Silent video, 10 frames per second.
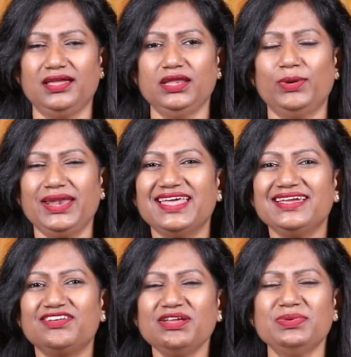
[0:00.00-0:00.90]
You know, an
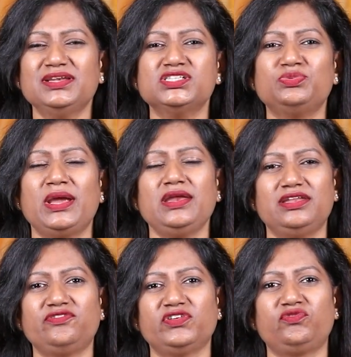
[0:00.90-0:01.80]
agreement is very
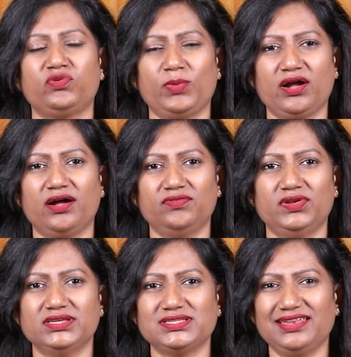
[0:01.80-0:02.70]
different from a
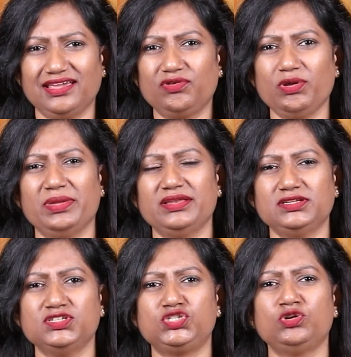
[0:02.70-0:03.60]
covenant. An
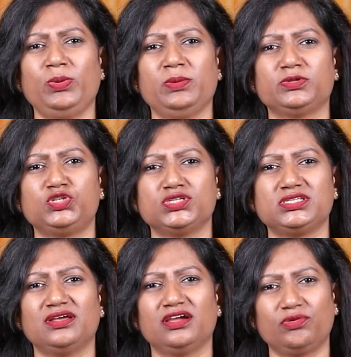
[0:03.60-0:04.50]
agreement is two people
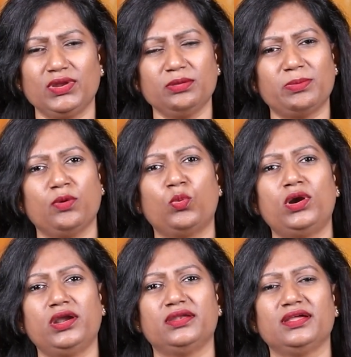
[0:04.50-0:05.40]
just agreeing by
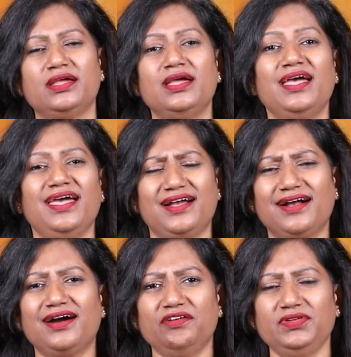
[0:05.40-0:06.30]
word. A
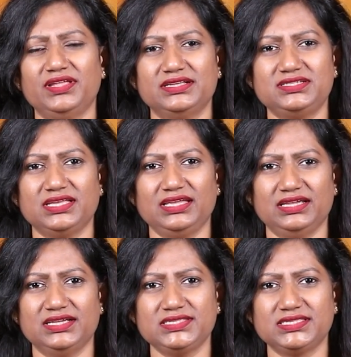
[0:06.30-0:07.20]
covenant
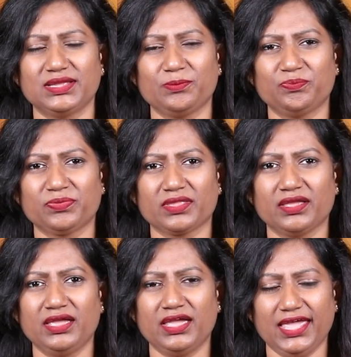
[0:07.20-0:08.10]
is,
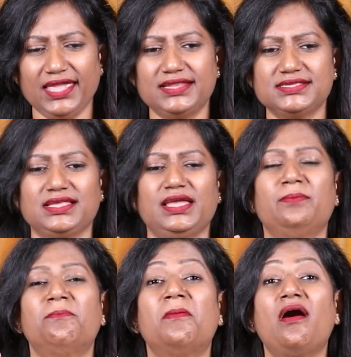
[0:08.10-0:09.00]
it is a
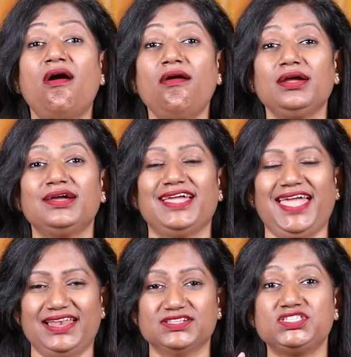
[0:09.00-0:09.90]
mark
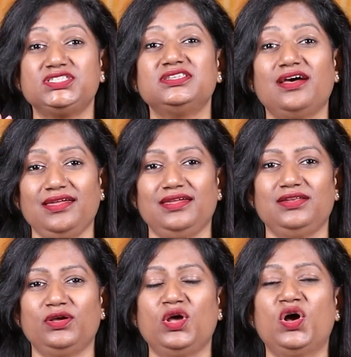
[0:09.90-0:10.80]
and a
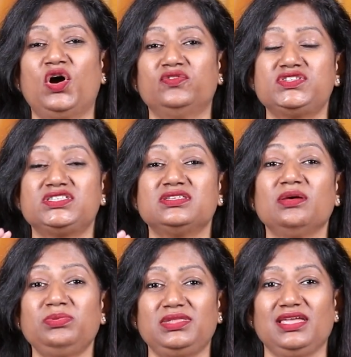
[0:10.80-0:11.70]
sign of
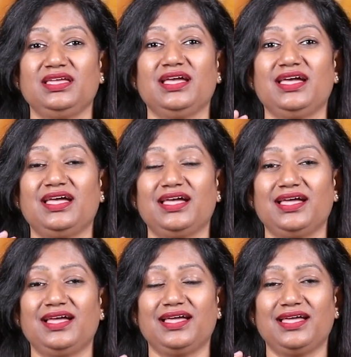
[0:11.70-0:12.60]
something
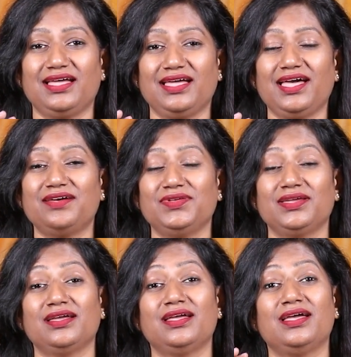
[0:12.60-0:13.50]

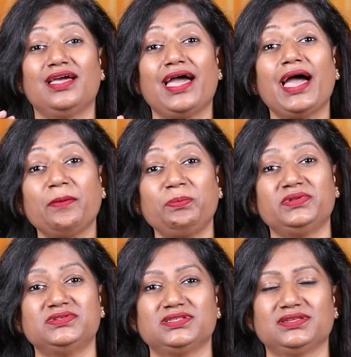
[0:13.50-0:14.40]
having
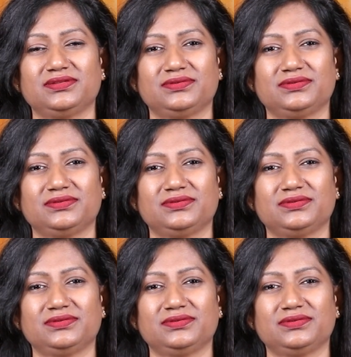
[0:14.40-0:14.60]
happened.